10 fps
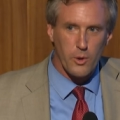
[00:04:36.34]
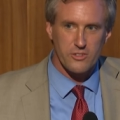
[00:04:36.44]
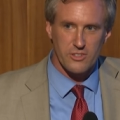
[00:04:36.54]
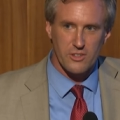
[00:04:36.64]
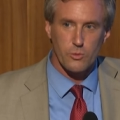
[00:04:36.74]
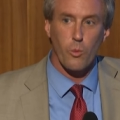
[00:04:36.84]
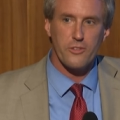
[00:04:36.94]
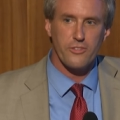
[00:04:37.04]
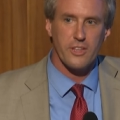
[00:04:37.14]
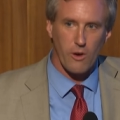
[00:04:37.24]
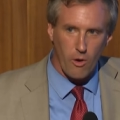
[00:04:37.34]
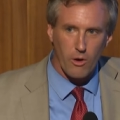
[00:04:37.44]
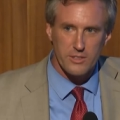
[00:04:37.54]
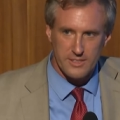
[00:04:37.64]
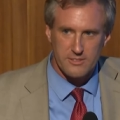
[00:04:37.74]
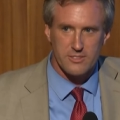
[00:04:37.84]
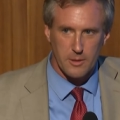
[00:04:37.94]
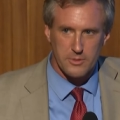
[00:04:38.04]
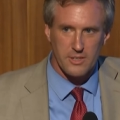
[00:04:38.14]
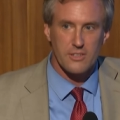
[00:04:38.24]
question is, what's the all-in
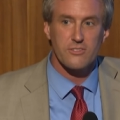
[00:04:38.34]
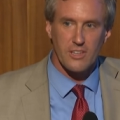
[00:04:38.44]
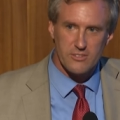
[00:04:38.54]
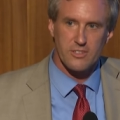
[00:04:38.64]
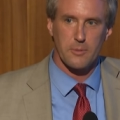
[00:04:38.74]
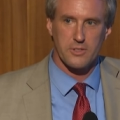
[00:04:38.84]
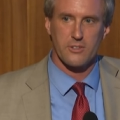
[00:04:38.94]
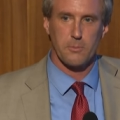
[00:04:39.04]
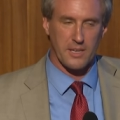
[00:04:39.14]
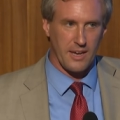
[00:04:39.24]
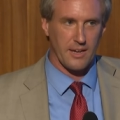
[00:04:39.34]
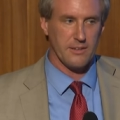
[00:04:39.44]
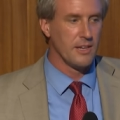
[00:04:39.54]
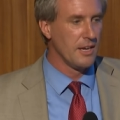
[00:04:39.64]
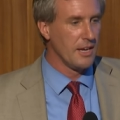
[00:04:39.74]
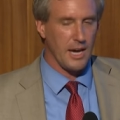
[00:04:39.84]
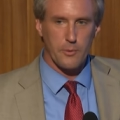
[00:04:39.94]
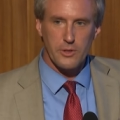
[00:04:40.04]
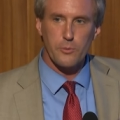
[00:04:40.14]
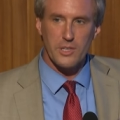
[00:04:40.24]
subsidy since subsidies began?
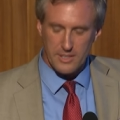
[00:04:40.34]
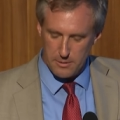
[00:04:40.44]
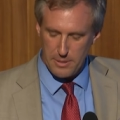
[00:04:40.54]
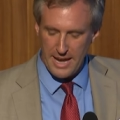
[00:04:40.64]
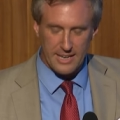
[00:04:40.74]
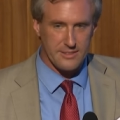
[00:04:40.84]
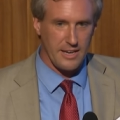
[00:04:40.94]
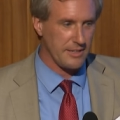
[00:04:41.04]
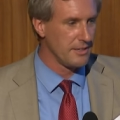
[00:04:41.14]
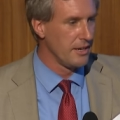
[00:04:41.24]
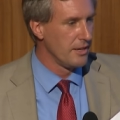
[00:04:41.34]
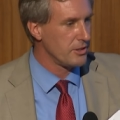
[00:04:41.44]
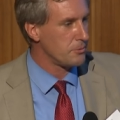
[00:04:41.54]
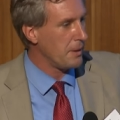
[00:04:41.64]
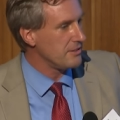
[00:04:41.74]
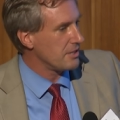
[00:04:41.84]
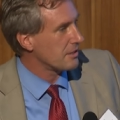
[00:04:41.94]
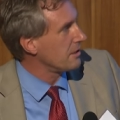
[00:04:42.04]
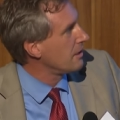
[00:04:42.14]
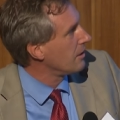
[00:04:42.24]
And when you really unpack that, there's
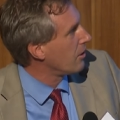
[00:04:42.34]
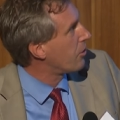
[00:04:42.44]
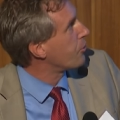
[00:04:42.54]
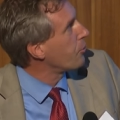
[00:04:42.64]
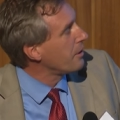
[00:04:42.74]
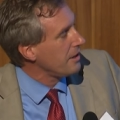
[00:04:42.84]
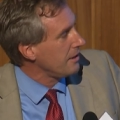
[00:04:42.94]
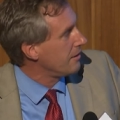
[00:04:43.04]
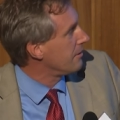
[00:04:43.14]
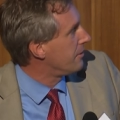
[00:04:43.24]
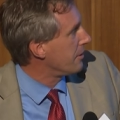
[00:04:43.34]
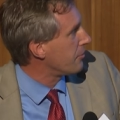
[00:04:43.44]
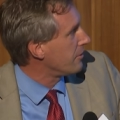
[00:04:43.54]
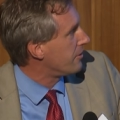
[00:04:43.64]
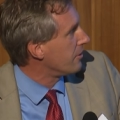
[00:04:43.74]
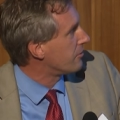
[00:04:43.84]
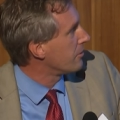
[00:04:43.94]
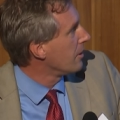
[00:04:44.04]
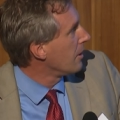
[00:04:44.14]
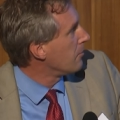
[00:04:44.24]
basically three
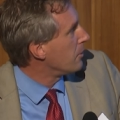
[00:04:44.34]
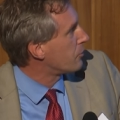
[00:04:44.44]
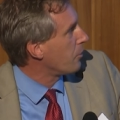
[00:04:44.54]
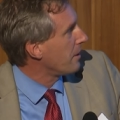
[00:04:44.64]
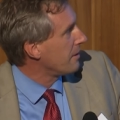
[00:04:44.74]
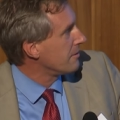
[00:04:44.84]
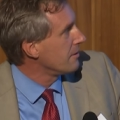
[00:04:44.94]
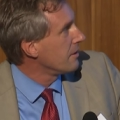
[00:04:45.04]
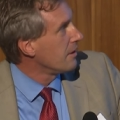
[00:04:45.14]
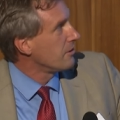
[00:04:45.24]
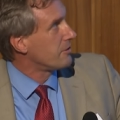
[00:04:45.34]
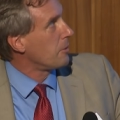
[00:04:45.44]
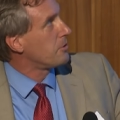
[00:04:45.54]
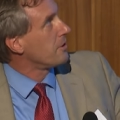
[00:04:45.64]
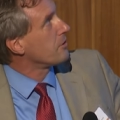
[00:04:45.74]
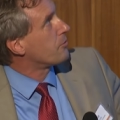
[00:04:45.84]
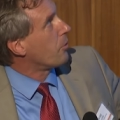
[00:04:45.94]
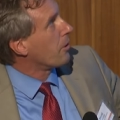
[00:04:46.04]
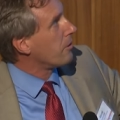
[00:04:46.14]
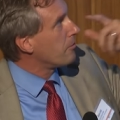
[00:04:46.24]
differences between subsidies
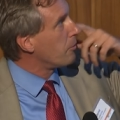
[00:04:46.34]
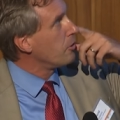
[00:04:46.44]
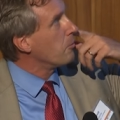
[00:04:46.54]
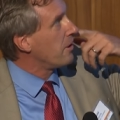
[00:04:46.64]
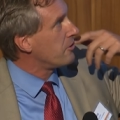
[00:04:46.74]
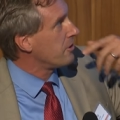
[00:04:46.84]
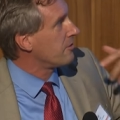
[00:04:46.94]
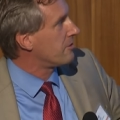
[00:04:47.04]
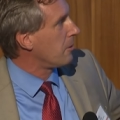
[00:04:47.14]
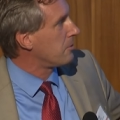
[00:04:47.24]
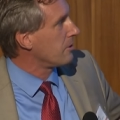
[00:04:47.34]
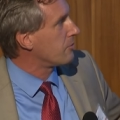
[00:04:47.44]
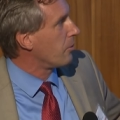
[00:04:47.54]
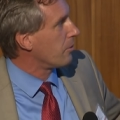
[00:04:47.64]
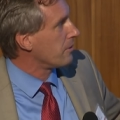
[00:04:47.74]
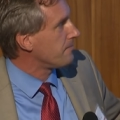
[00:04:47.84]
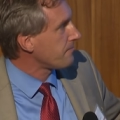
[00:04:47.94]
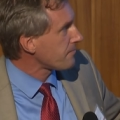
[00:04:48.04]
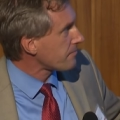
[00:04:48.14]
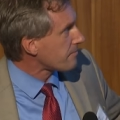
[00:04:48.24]
for renewable energy and subsidies for
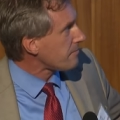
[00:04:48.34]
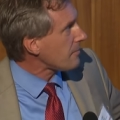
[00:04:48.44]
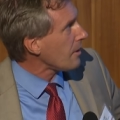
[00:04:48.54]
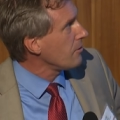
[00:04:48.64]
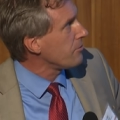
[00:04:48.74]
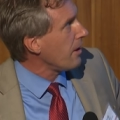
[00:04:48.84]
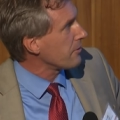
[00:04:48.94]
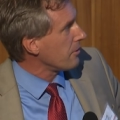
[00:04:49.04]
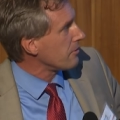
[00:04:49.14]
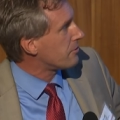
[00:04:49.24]
fossil.